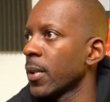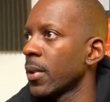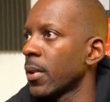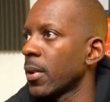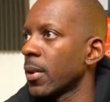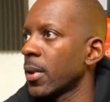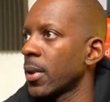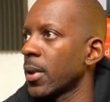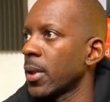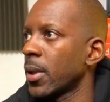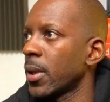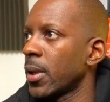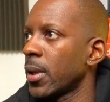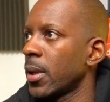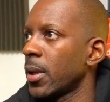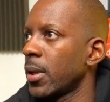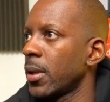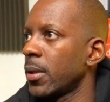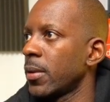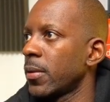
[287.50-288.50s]

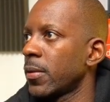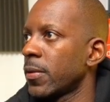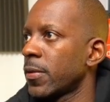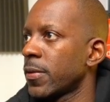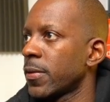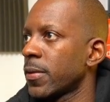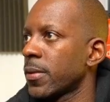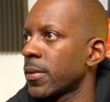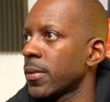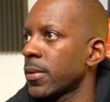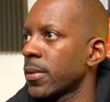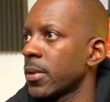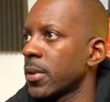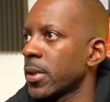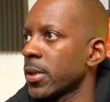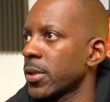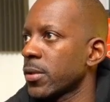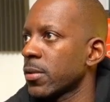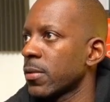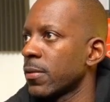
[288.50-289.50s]
And
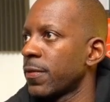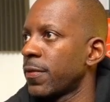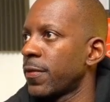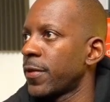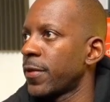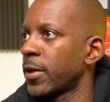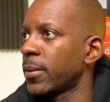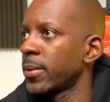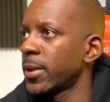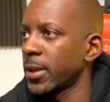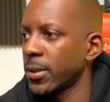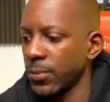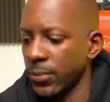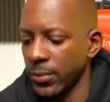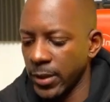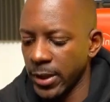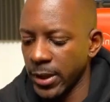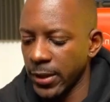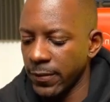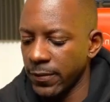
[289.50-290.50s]
let's confirm that we
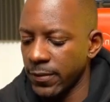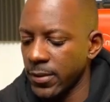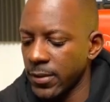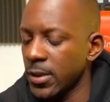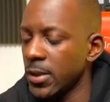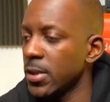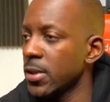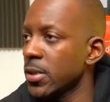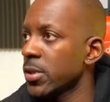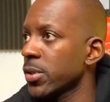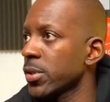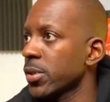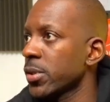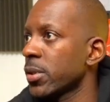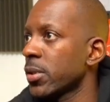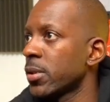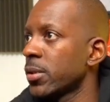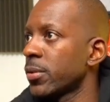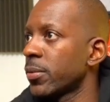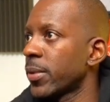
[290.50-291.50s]
have this
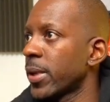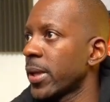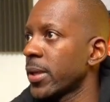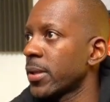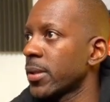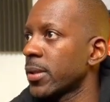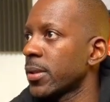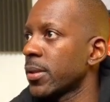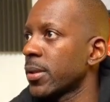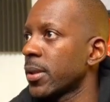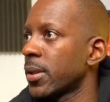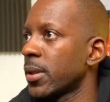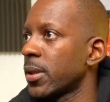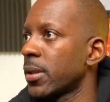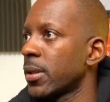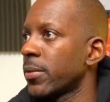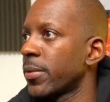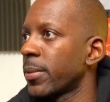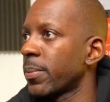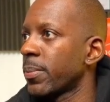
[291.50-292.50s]
on the right
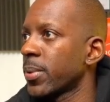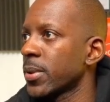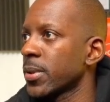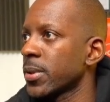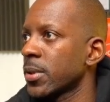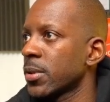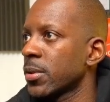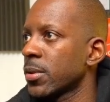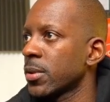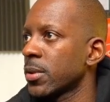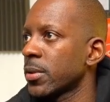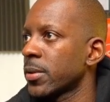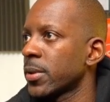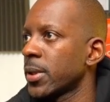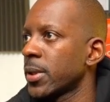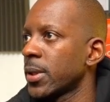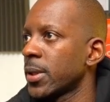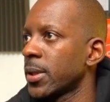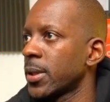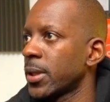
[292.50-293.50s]

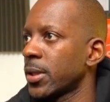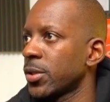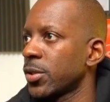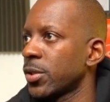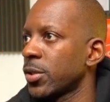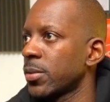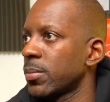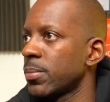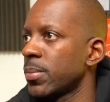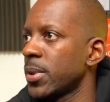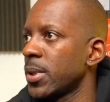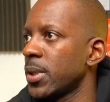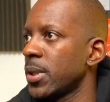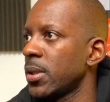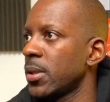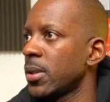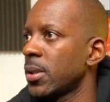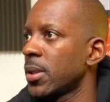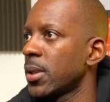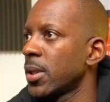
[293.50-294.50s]
repository, and that should be
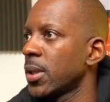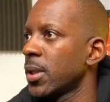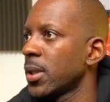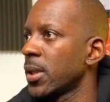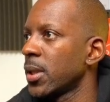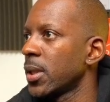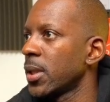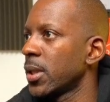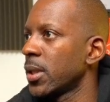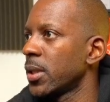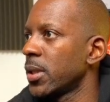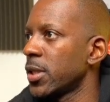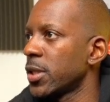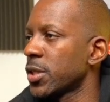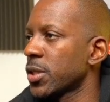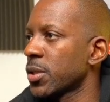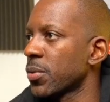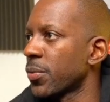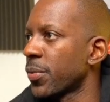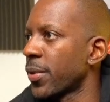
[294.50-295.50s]

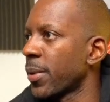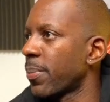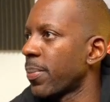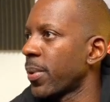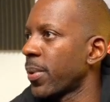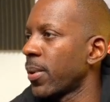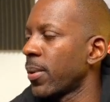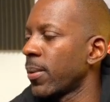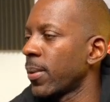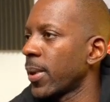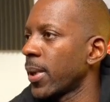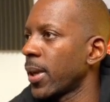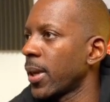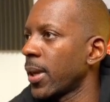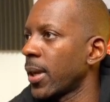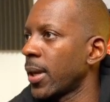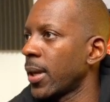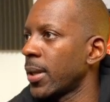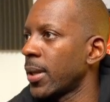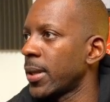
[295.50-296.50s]
disk ripple,
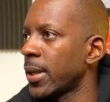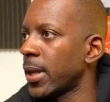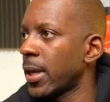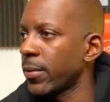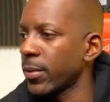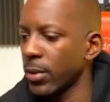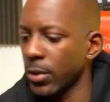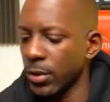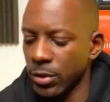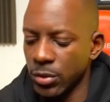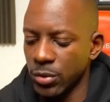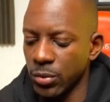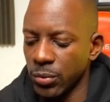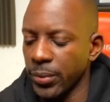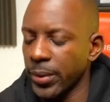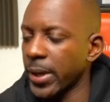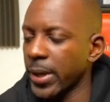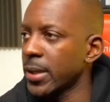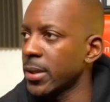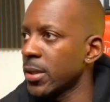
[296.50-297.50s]
and now we're going to
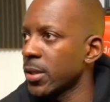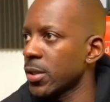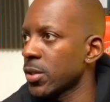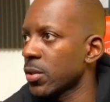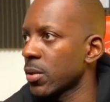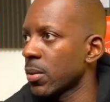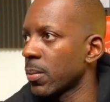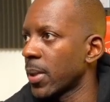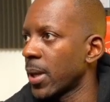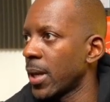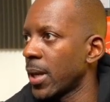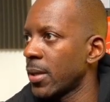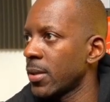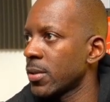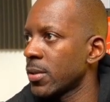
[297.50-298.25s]
run this command.